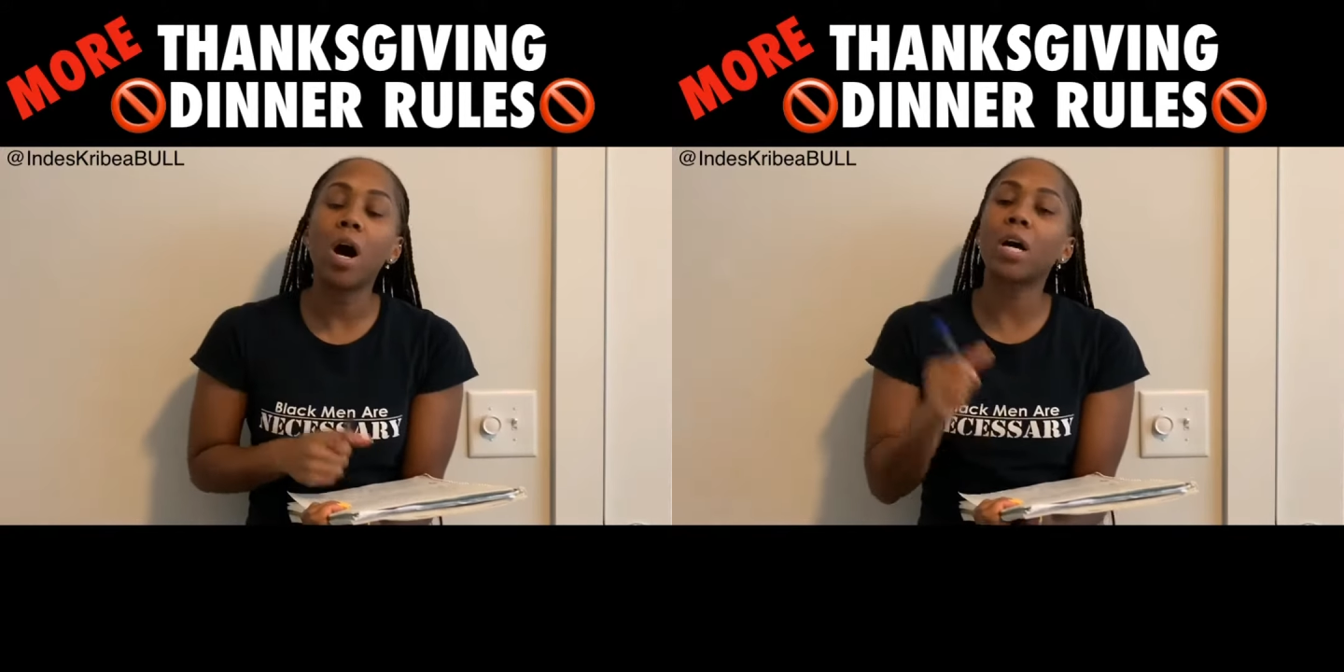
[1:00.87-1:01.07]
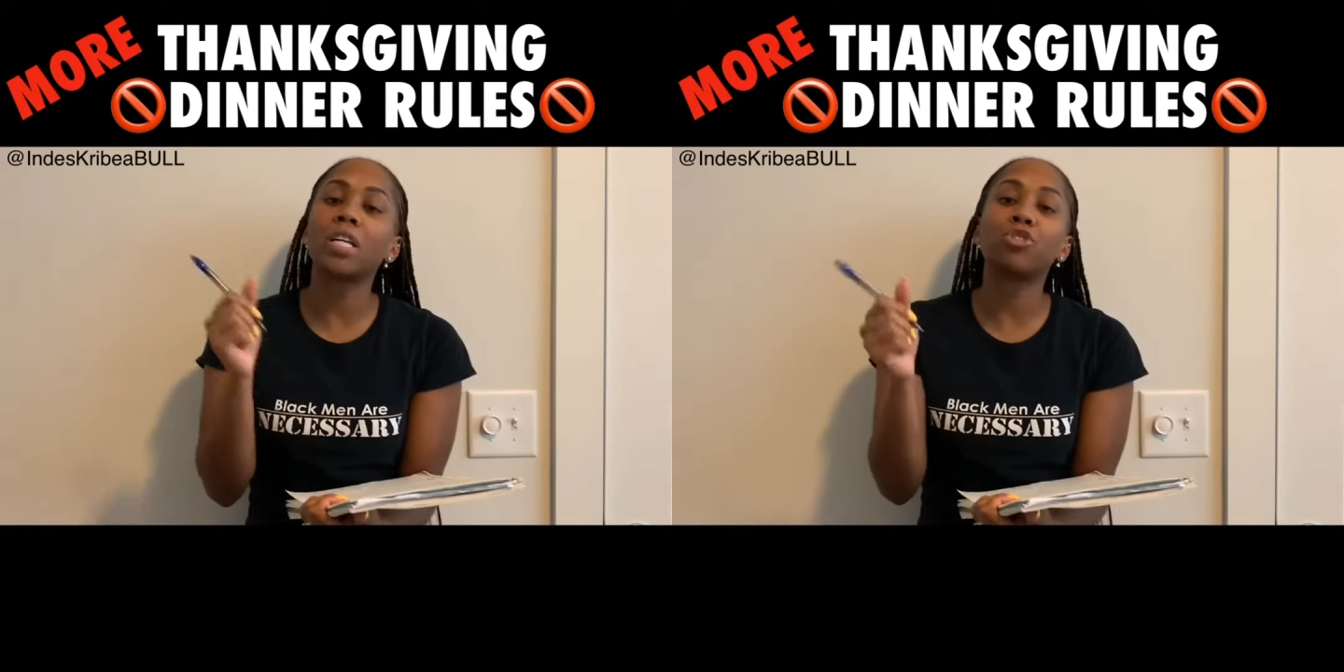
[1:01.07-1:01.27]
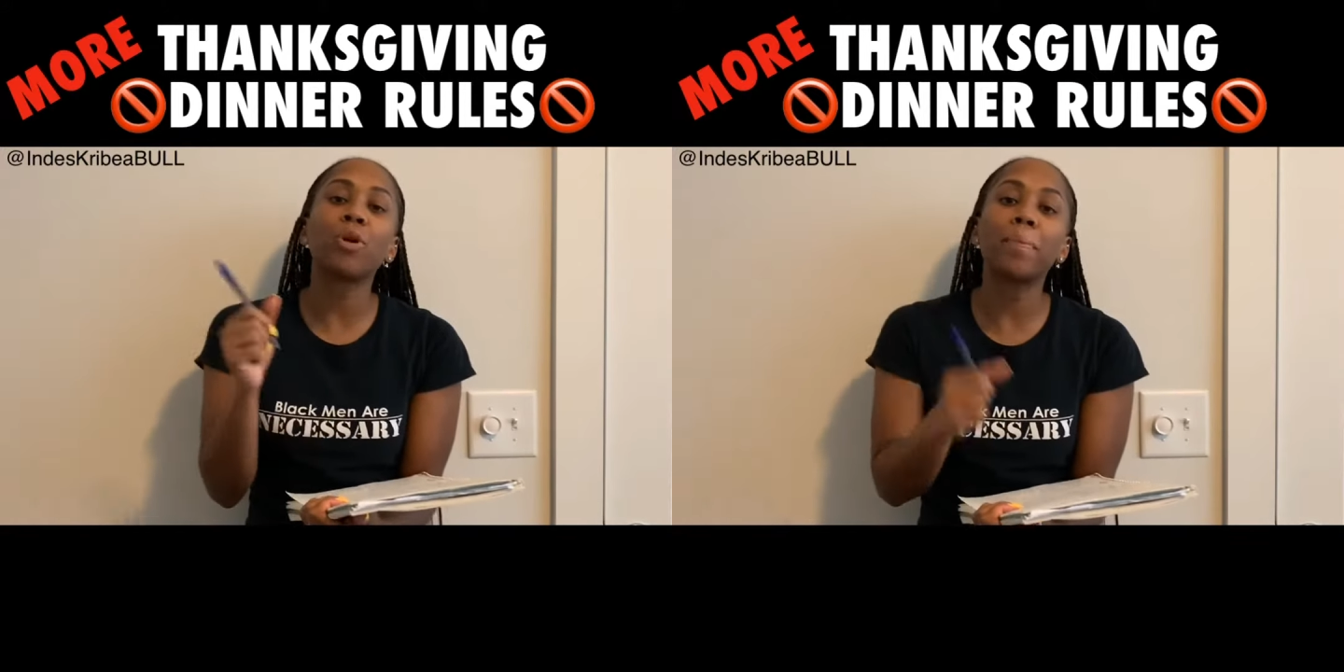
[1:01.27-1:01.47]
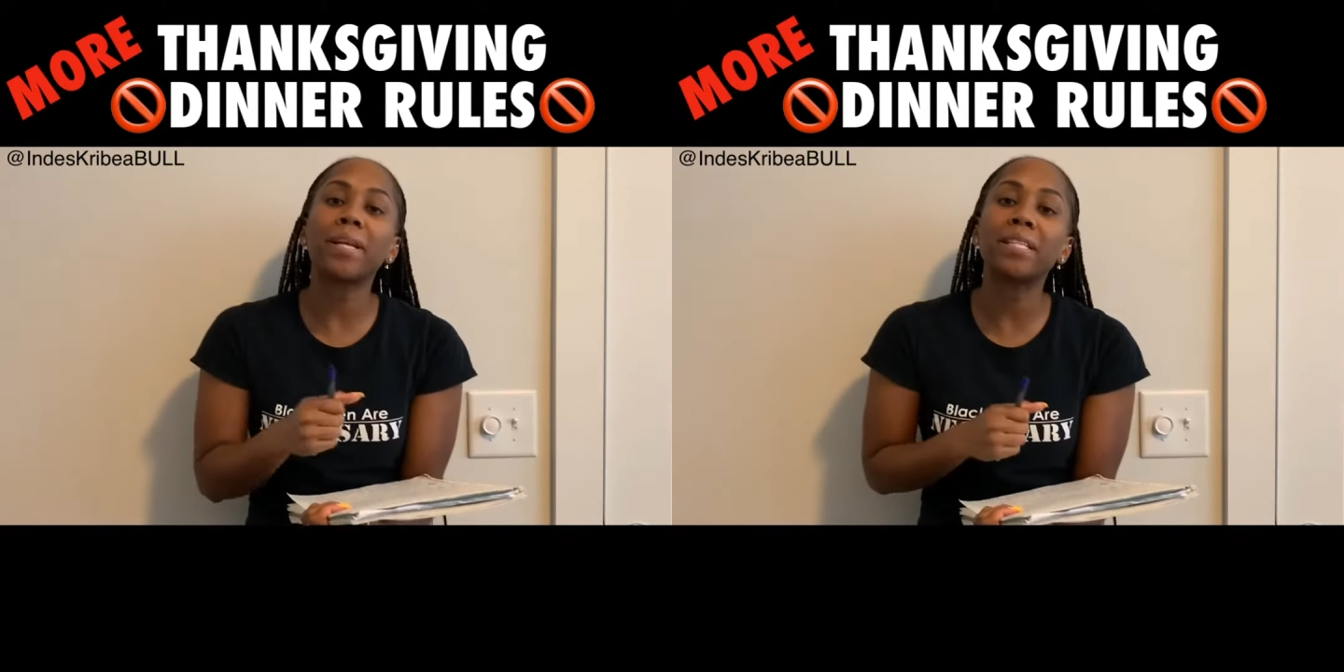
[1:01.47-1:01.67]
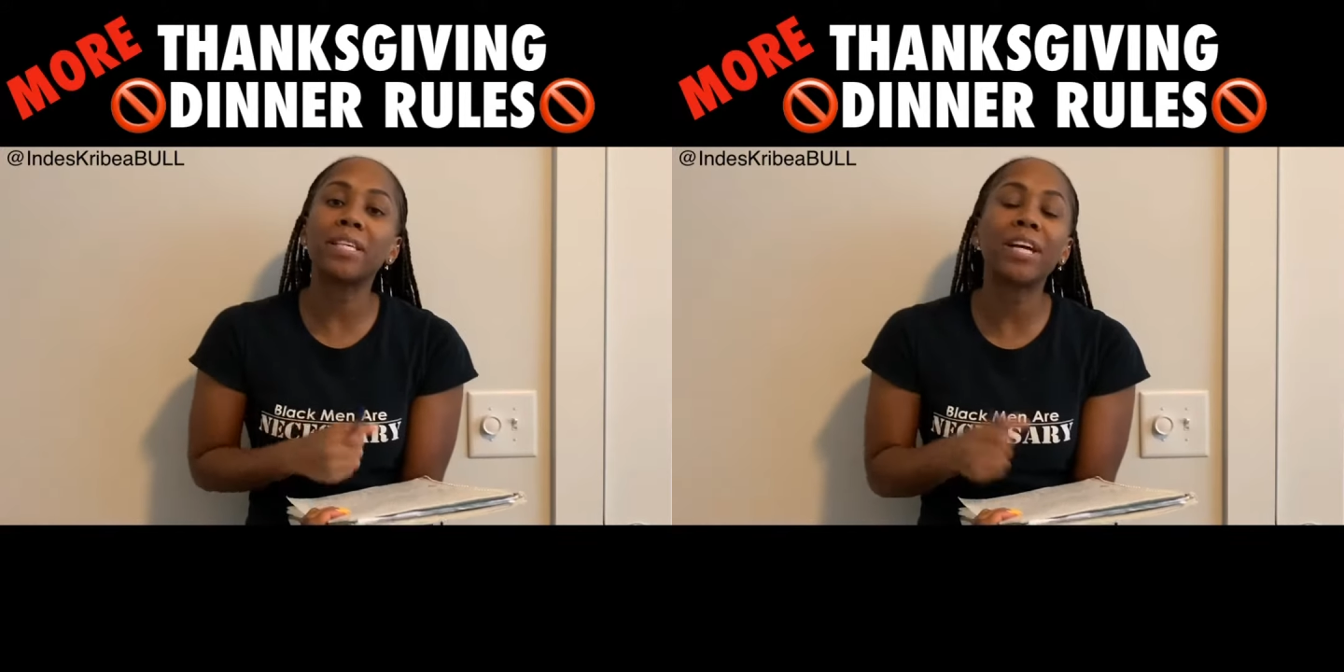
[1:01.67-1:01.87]

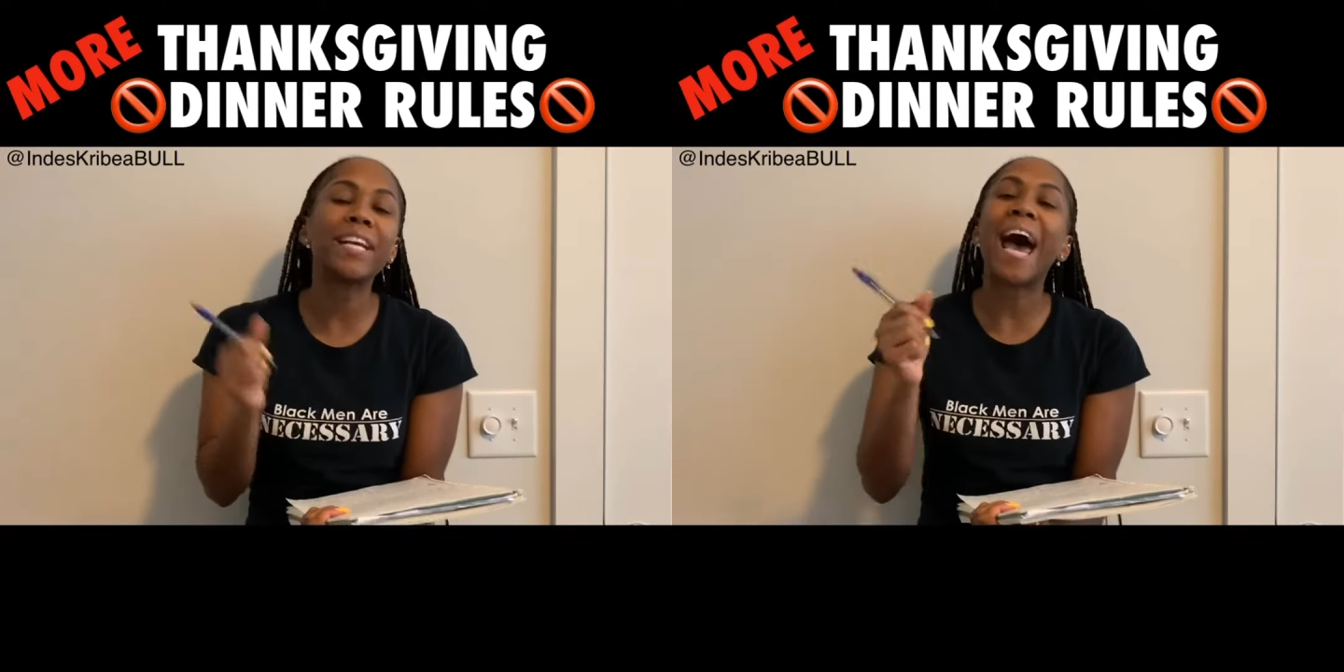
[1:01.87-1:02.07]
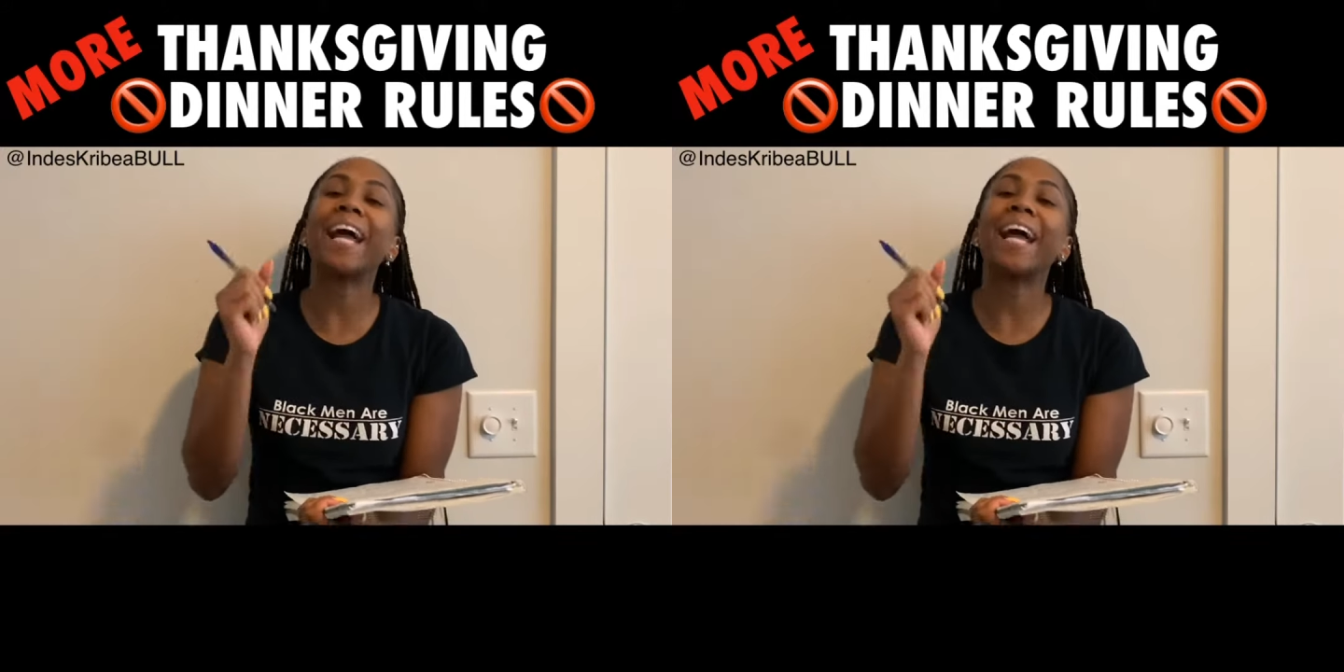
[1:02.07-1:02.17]
contributed to not